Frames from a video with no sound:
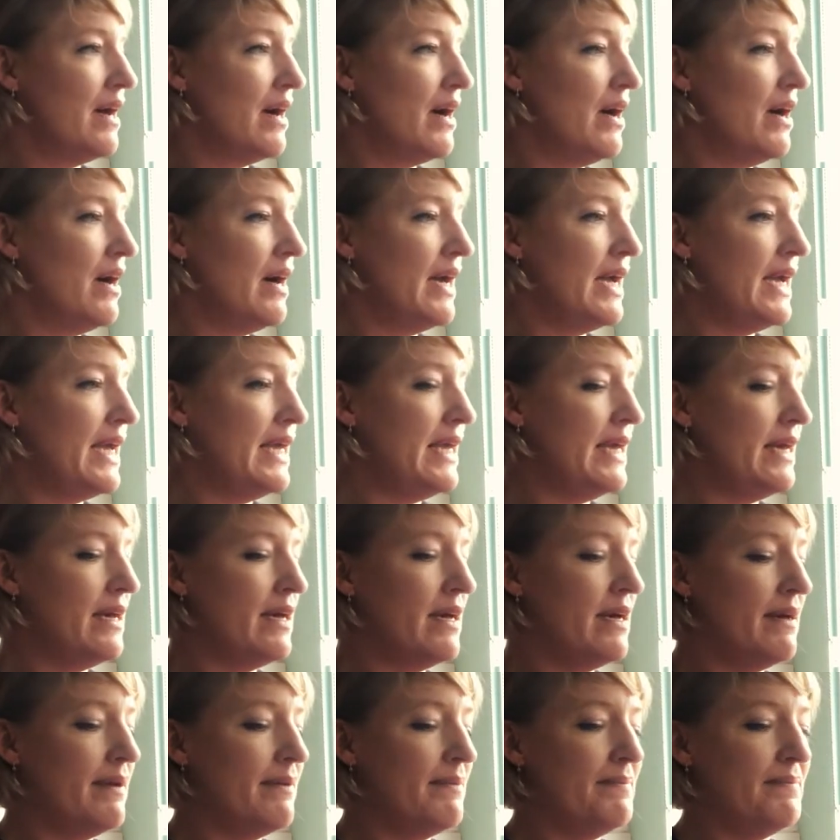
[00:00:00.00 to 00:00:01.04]

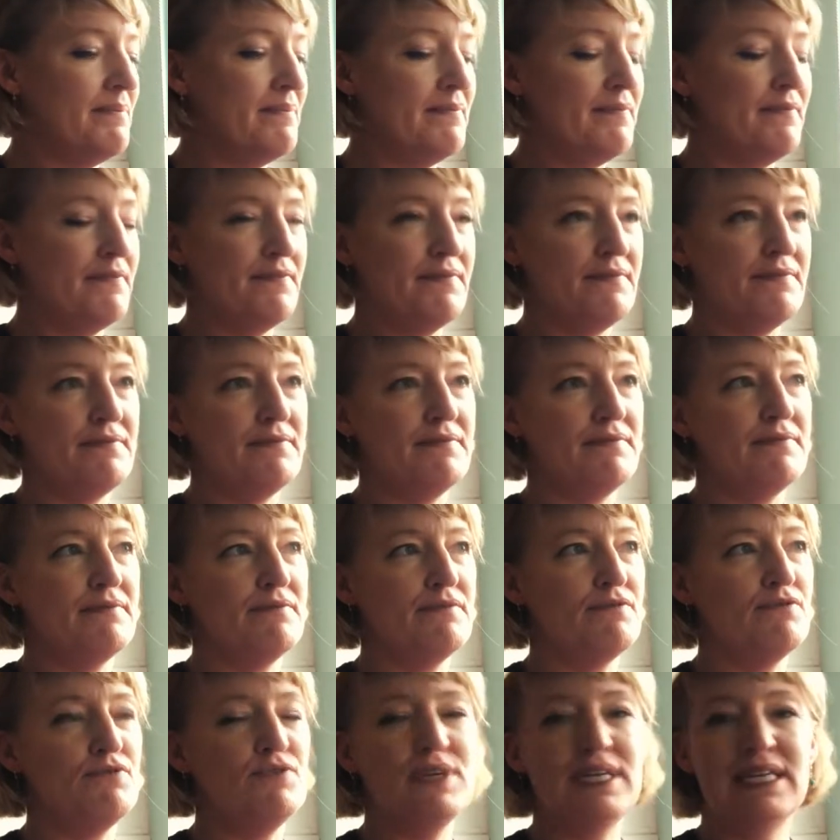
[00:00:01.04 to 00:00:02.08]
I
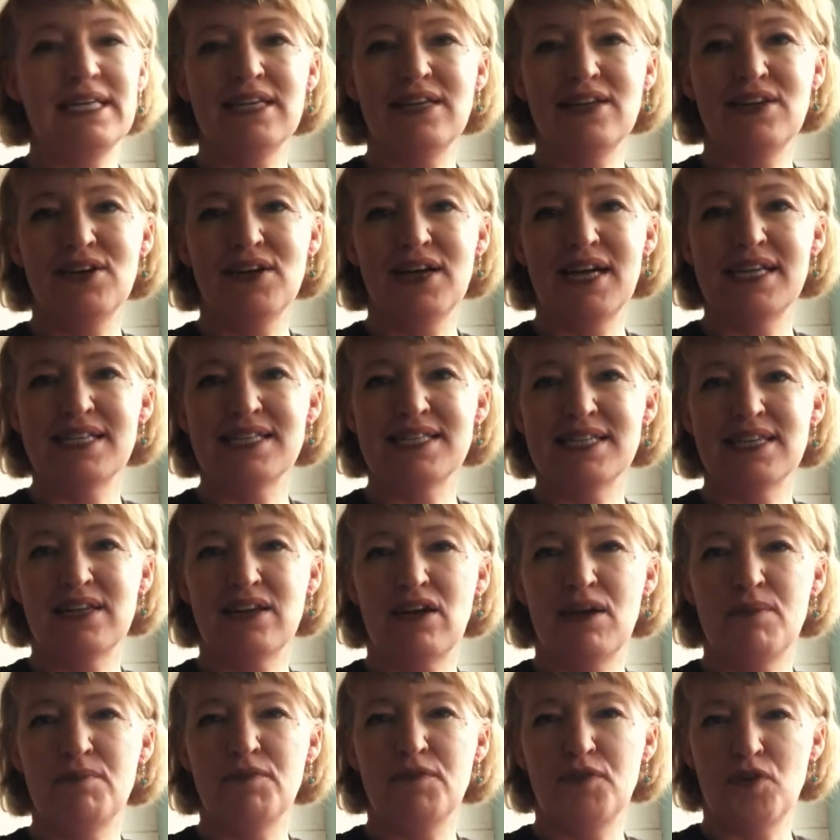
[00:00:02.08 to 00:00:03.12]
realised that
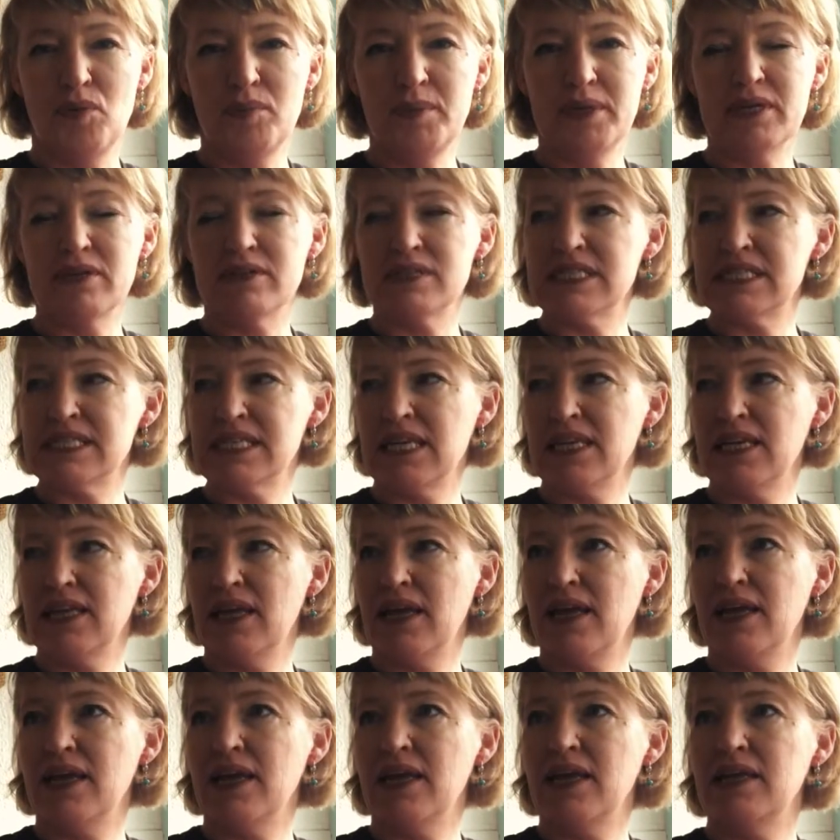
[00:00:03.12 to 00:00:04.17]
I'm filming on
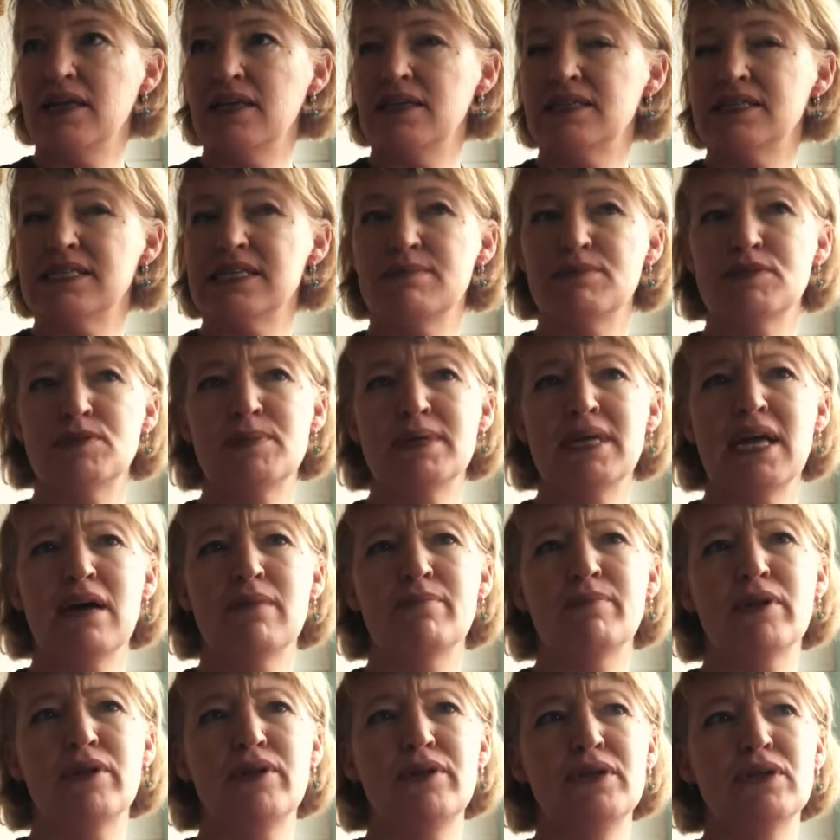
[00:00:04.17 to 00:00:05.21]
Sunday and seem to be
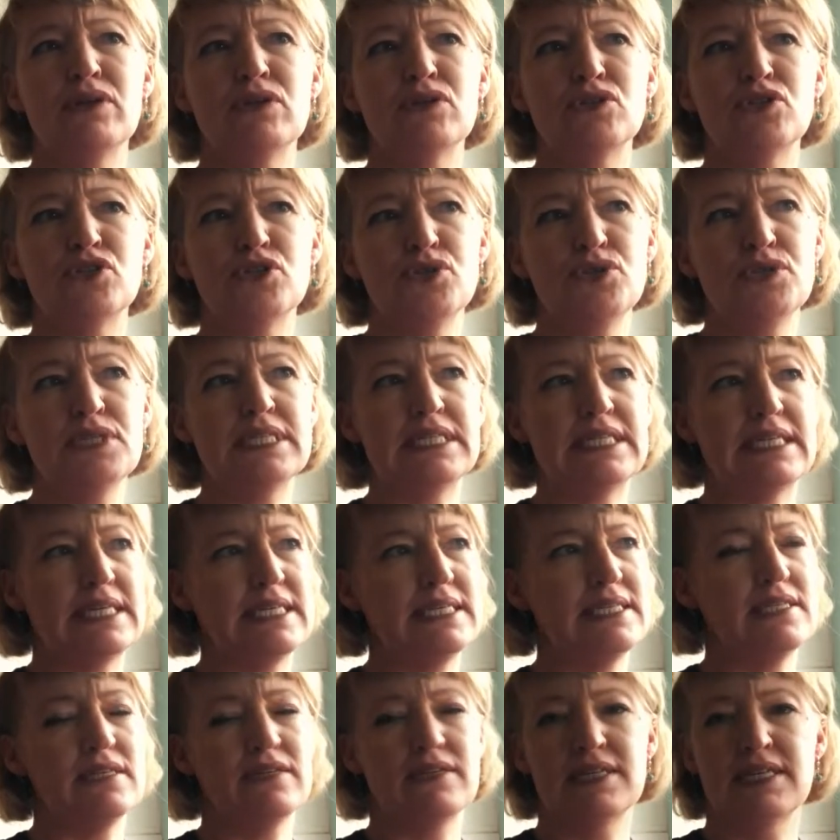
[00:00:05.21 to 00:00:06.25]
uploading on Tuesday,
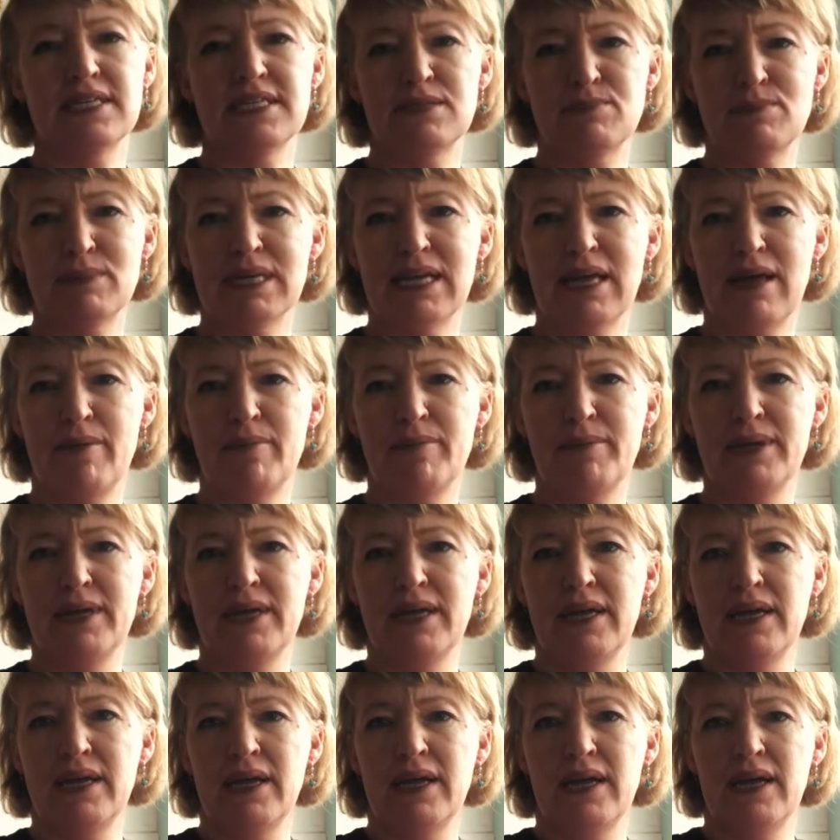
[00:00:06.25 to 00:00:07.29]
so that's become
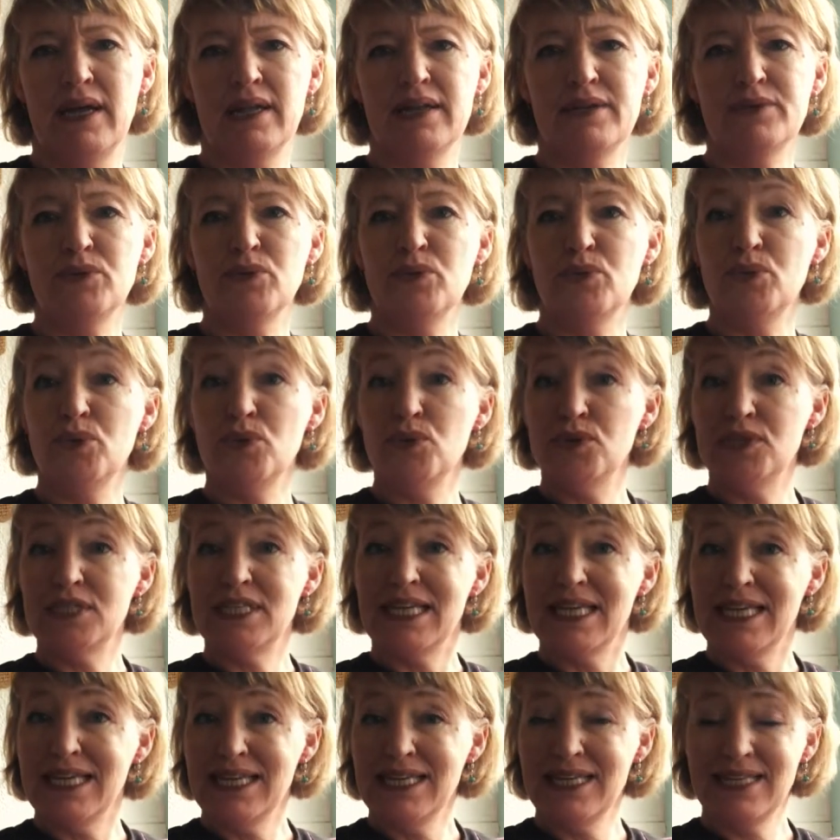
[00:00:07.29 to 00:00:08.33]
a little
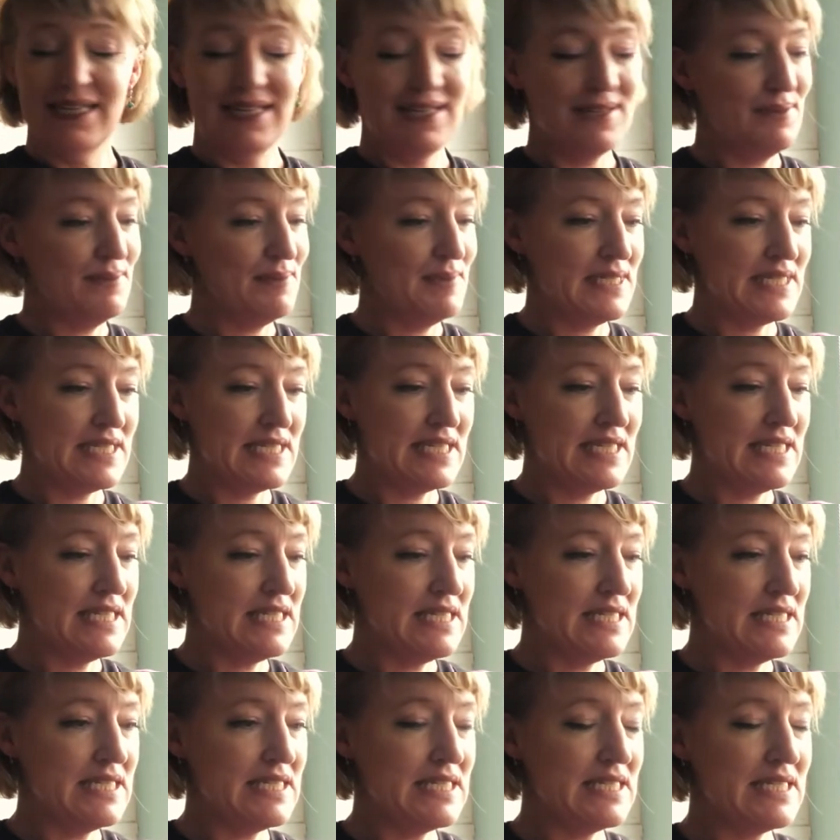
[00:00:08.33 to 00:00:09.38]
routine, which
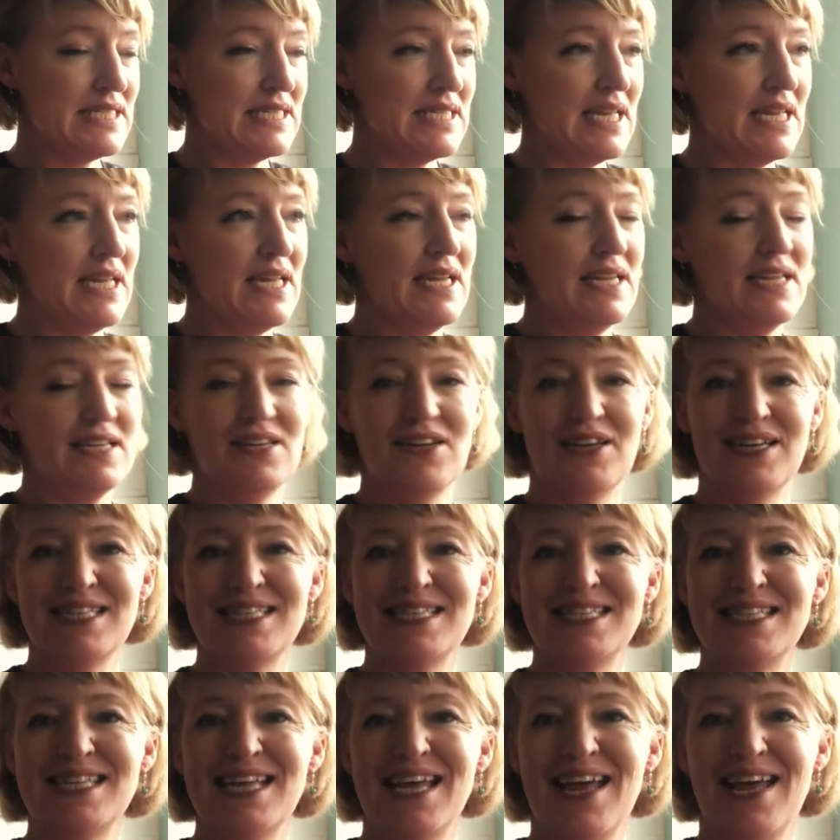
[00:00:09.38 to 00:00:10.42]
is
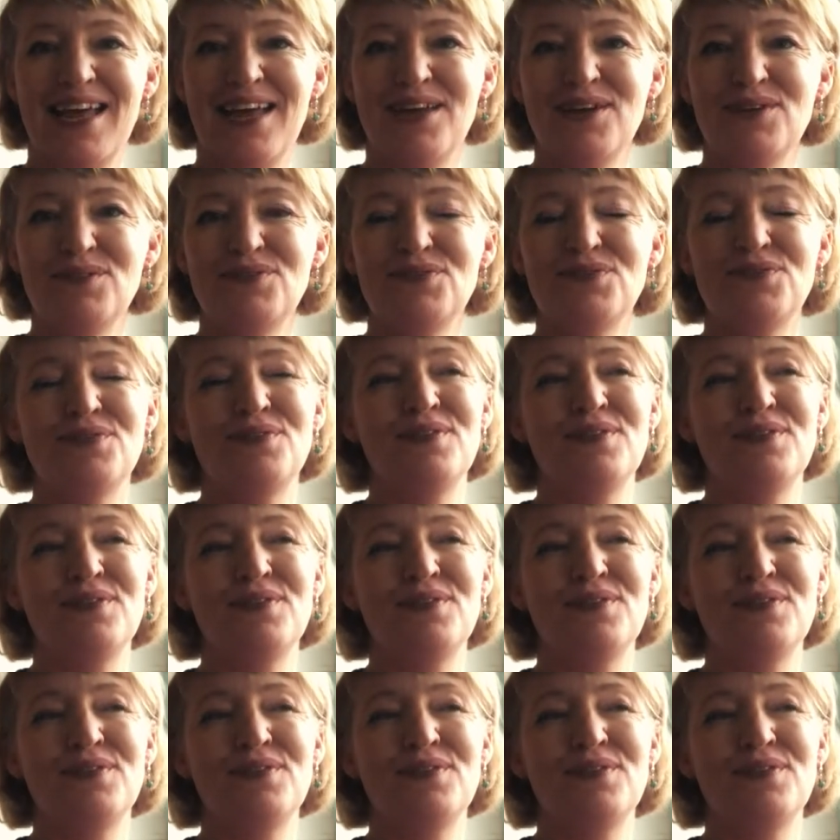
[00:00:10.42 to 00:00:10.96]
nice to have.